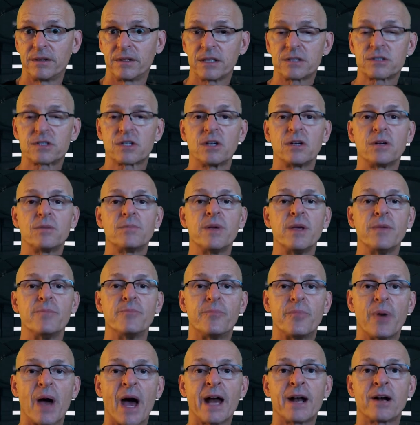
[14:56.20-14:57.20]
that's going to be
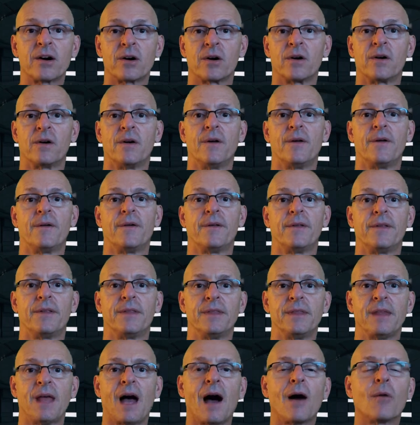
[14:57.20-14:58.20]
better,
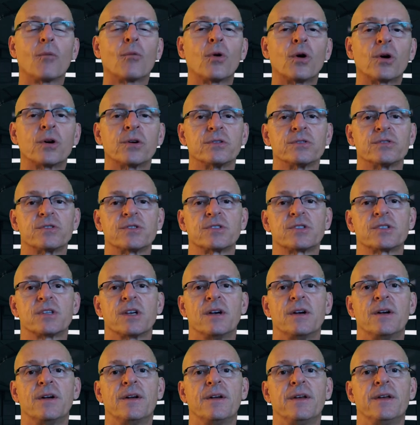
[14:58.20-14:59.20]
not worse.
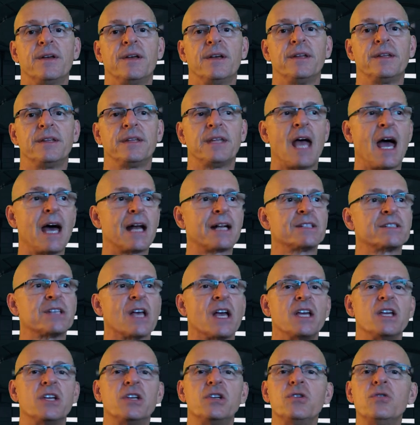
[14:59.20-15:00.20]
That is
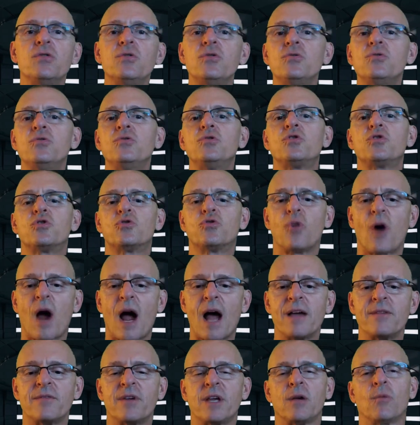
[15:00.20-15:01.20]
a huge
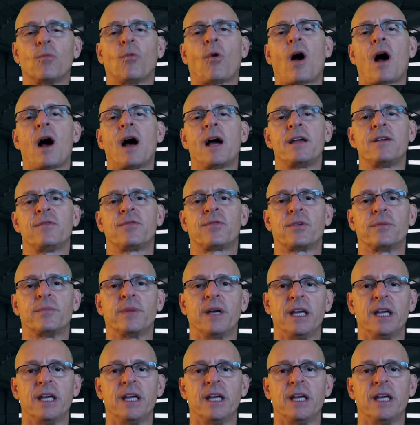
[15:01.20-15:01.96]
driving why for